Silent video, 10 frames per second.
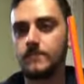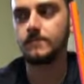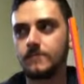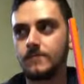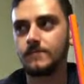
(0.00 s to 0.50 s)
is what
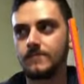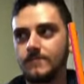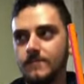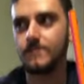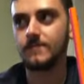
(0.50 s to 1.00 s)
Mario was
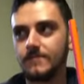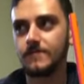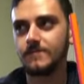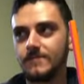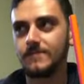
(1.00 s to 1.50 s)
waiting for.
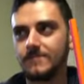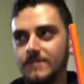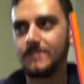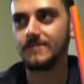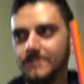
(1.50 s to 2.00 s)

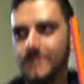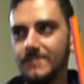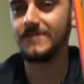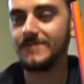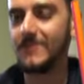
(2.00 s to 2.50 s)
Go!
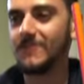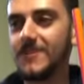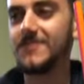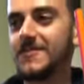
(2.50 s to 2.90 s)
I think